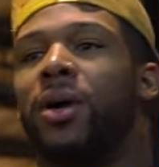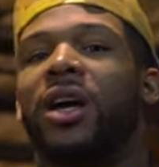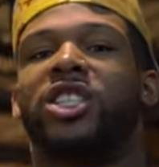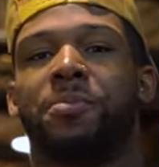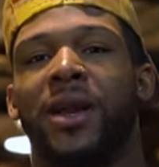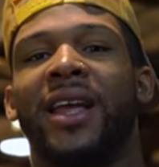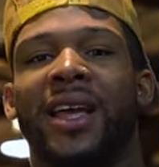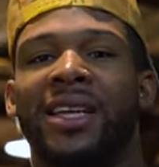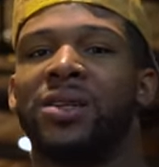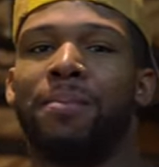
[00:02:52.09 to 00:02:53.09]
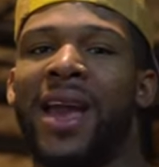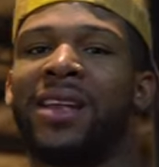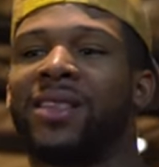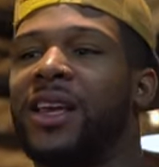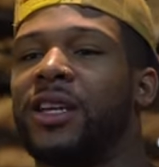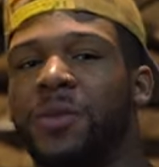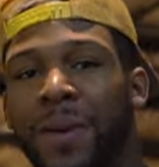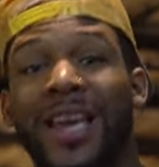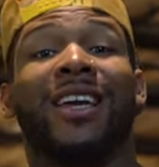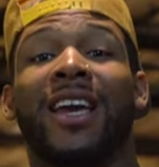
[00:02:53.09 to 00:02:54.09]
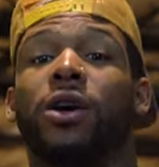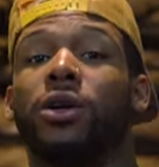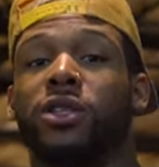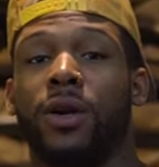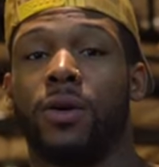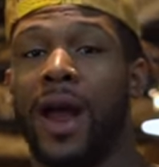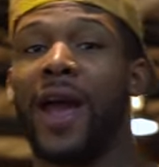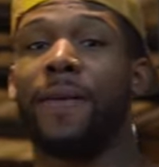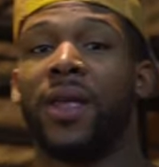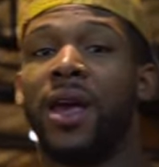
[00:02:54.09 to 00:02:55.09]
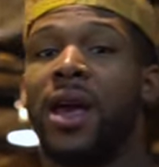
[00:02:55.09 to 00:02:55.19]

but sprinting is the main thing. Speed kills, right?